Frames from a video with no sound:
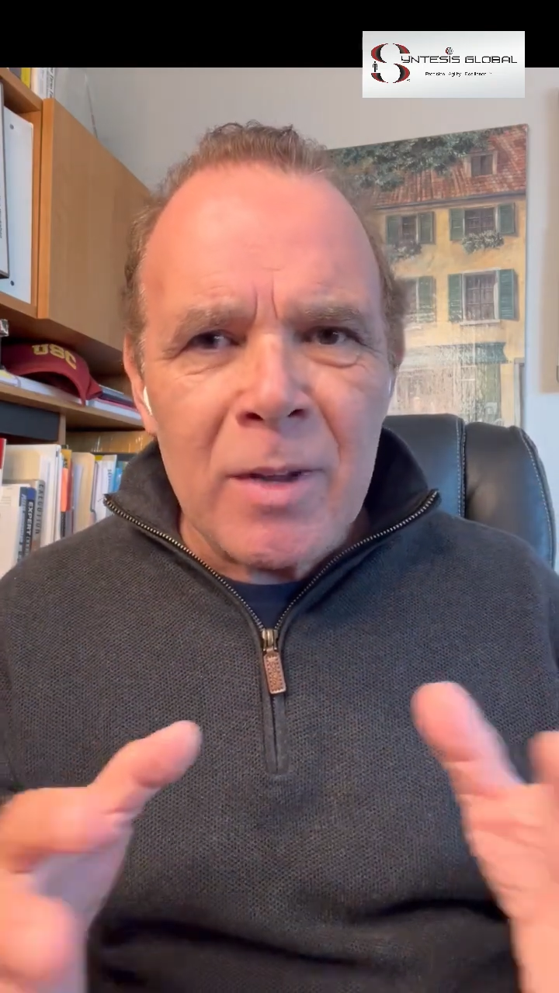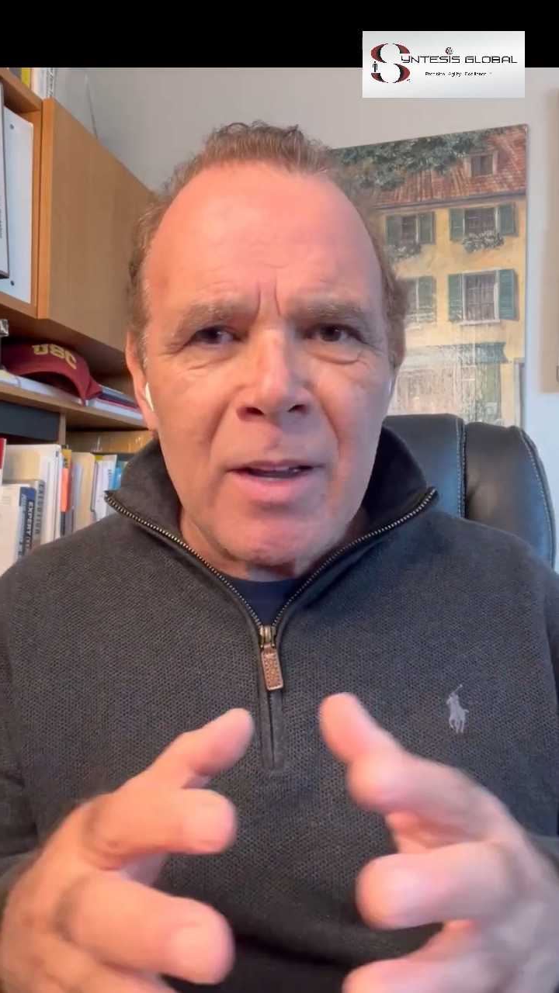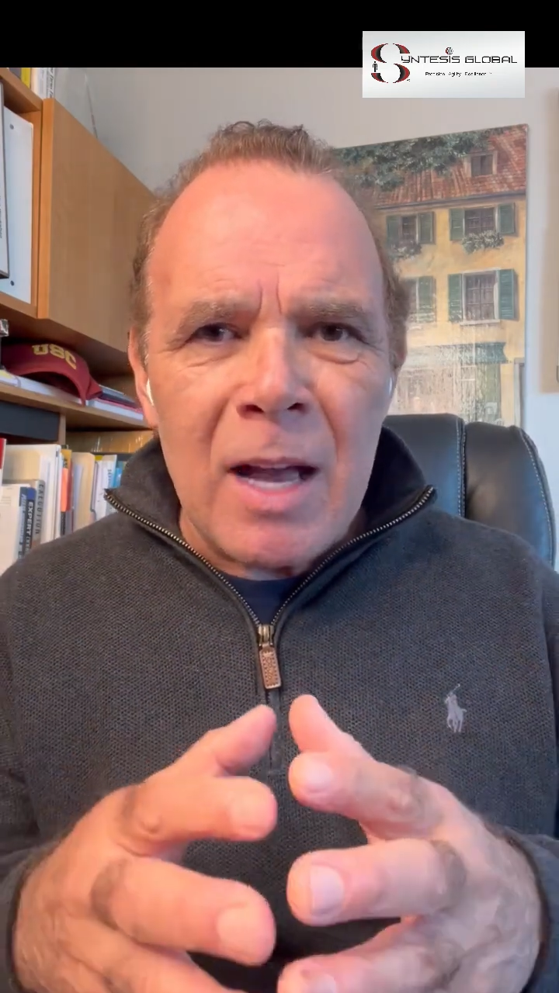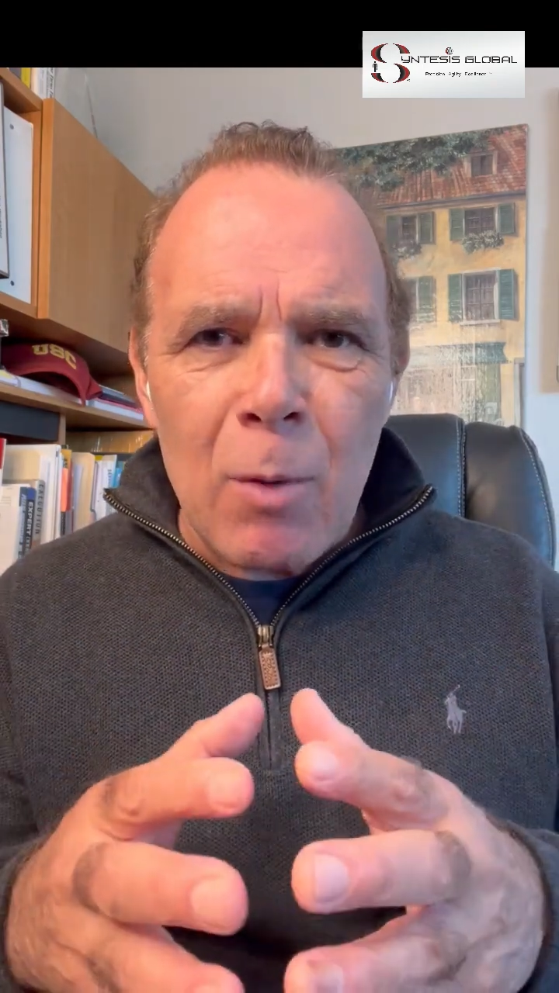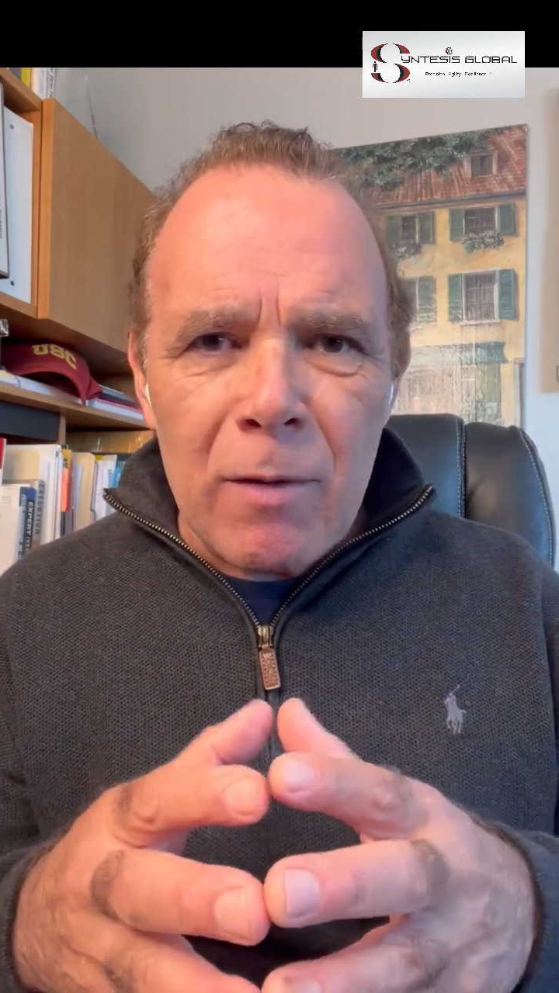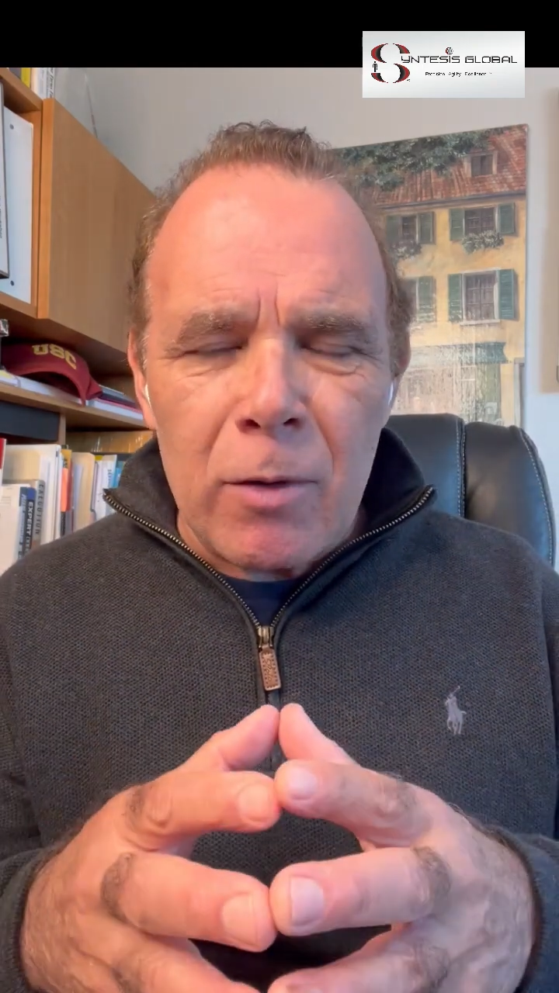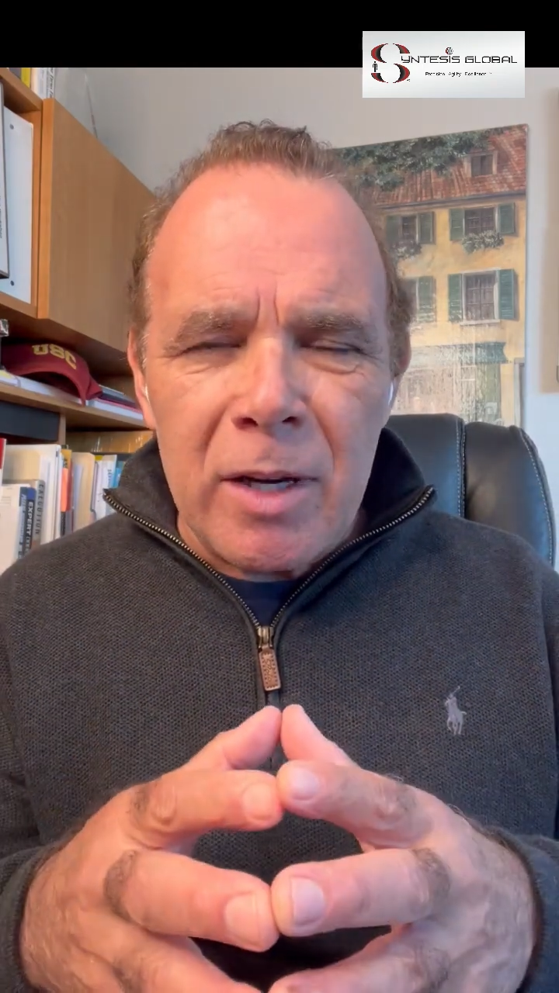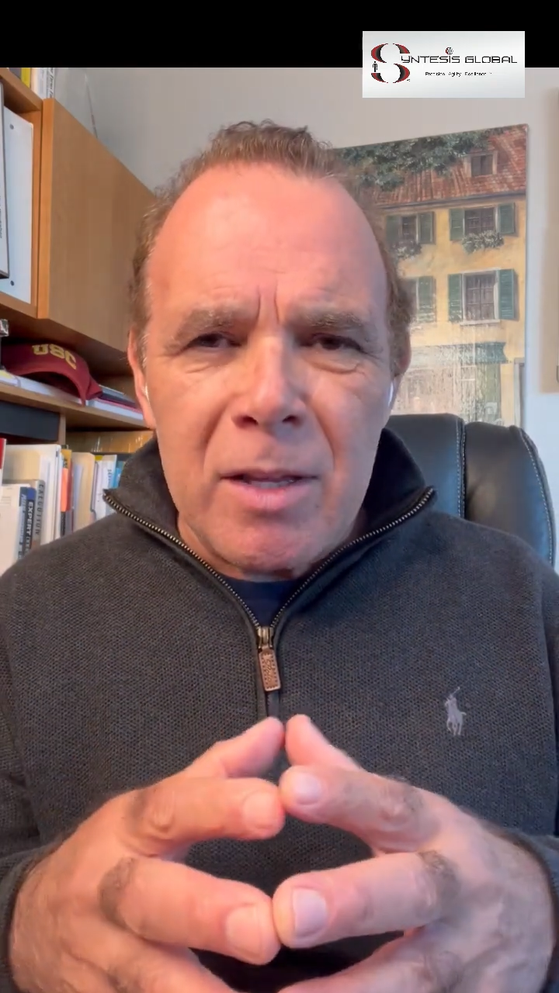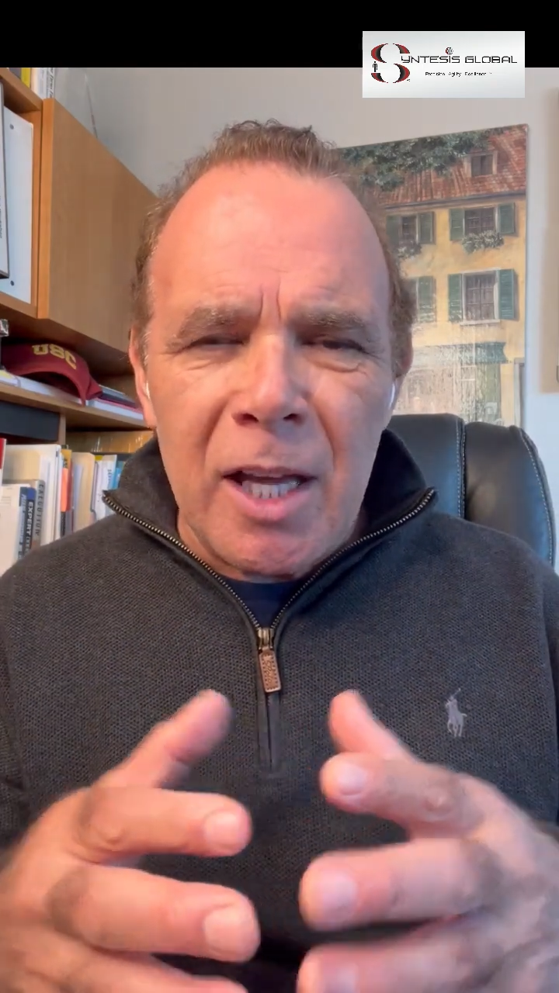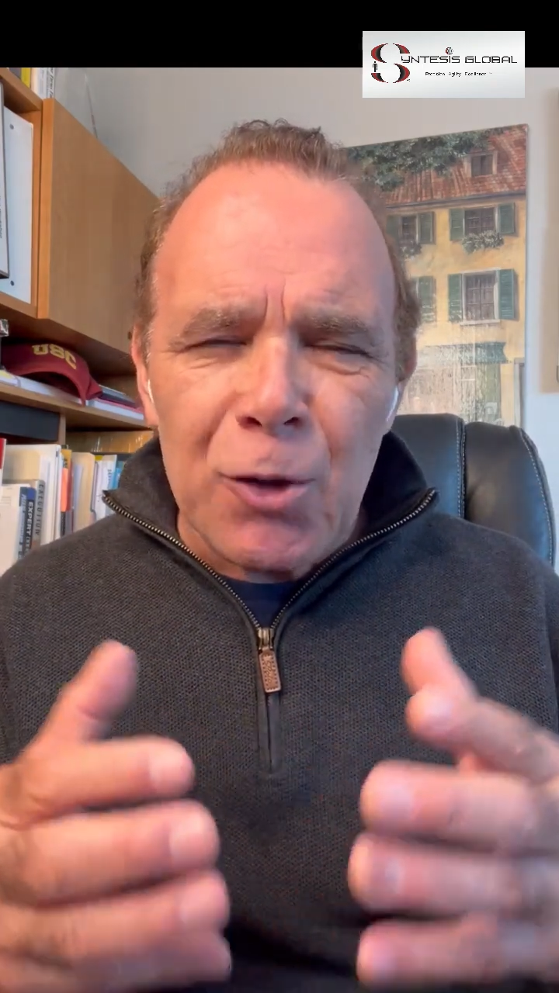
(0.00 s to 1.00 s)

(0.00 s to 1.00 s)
However, in the